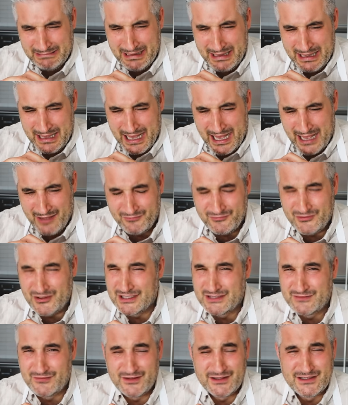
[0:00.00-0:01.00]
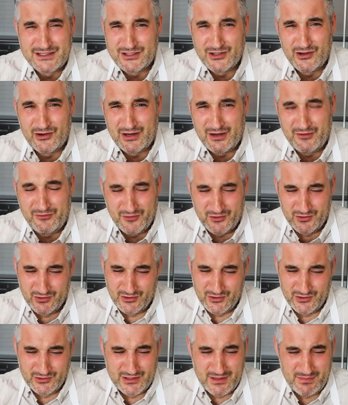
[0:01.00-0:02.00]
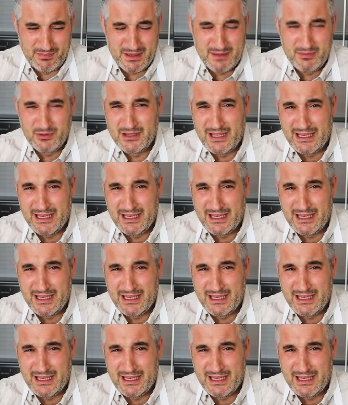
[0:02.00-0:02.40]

I've just felt sorry for all the people